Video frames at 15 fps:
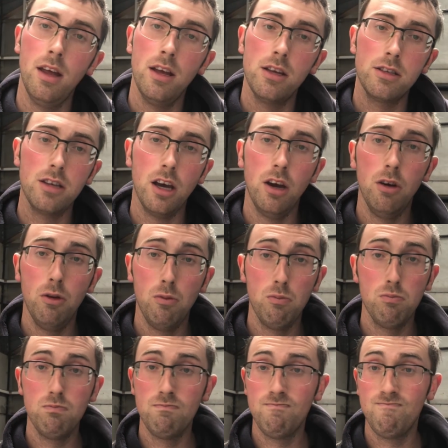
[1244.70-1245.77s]
So
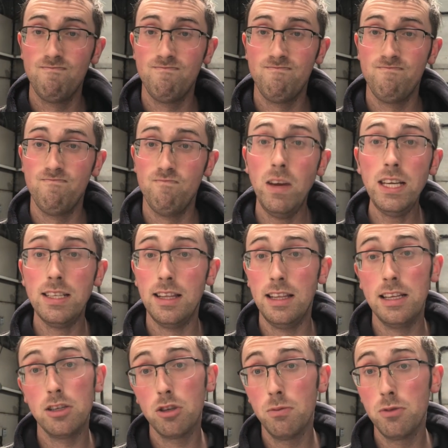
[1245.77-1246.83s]
basically,
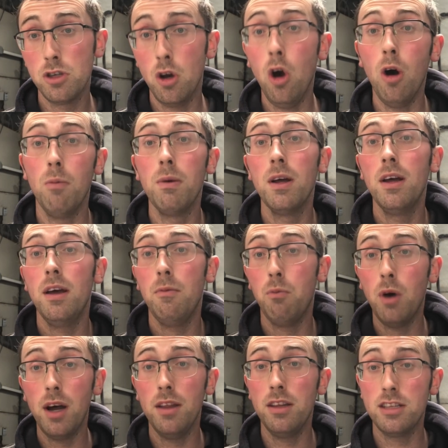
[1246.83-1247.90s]
that sums it up.
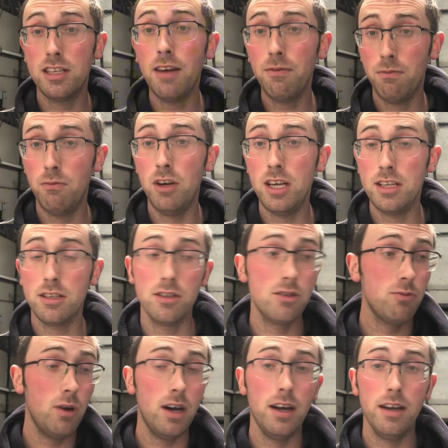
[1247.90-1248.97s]
Why the 7 reasons
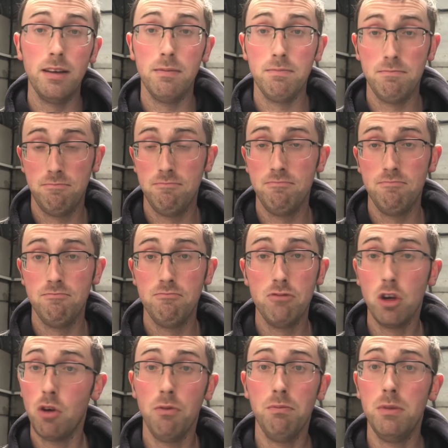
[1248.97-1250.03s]
why
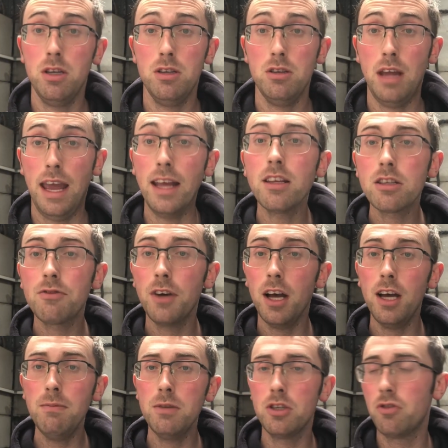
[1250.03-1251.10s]
the government hates
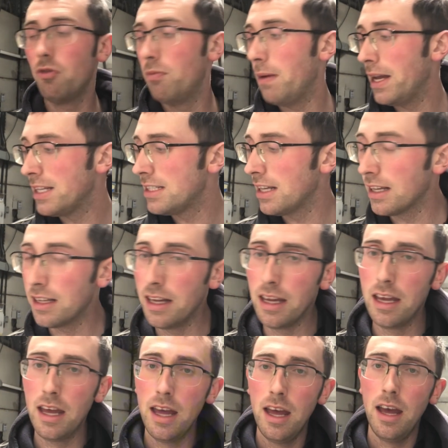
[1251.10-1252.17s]
farmers, basically,
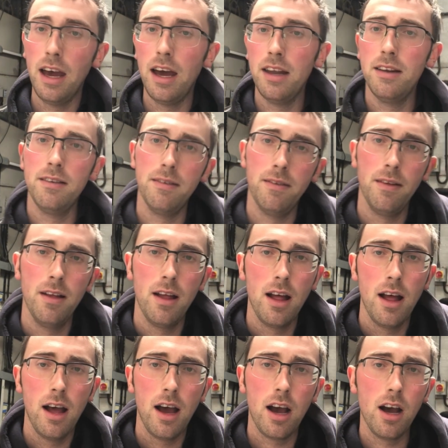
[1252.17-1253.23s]
and
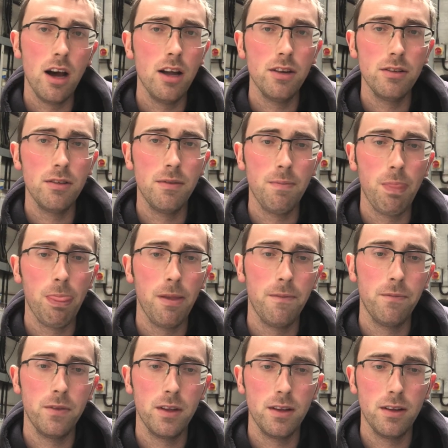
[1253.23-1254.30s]
I can't
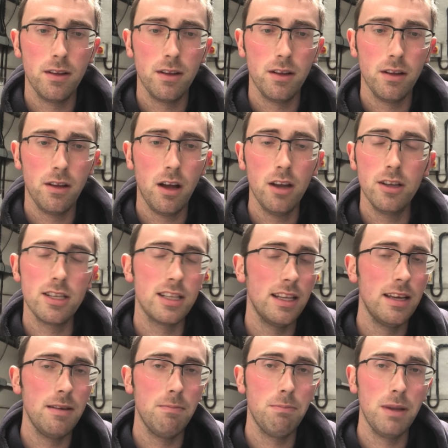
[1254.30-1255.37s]

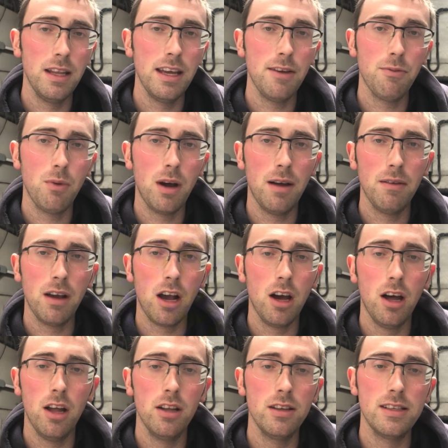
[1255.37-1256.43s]
honestly
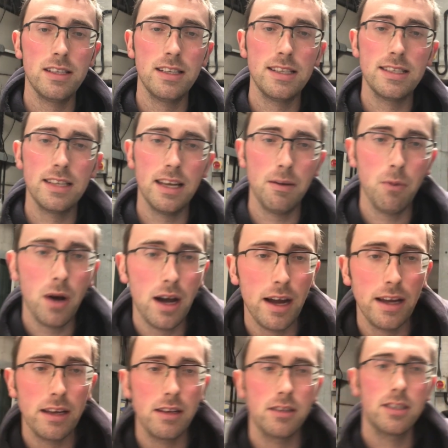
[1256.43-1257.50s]
see
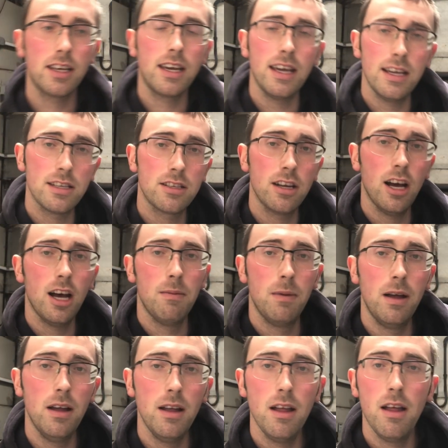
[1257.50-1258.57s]
why Sir Keir
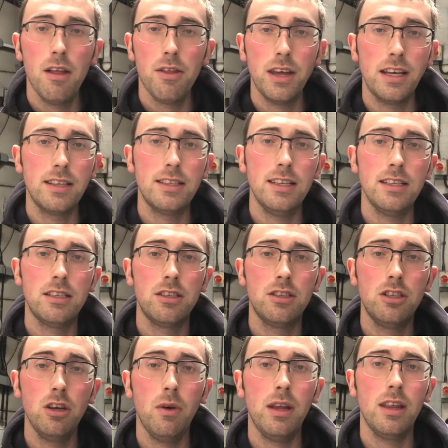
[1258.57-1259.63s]
Starmer thinks he's
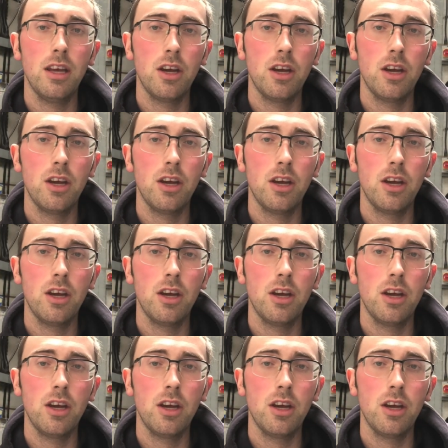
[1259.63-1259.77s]
doing the